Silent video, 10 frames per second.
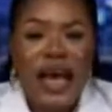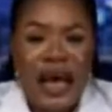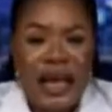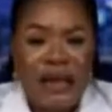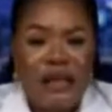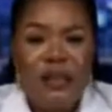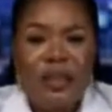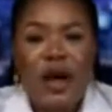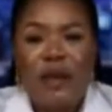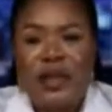and is to
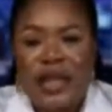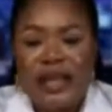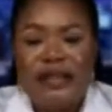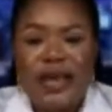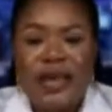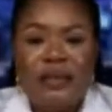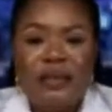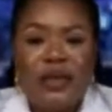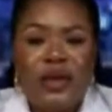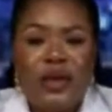be updated,
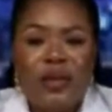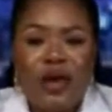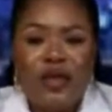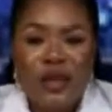Ms.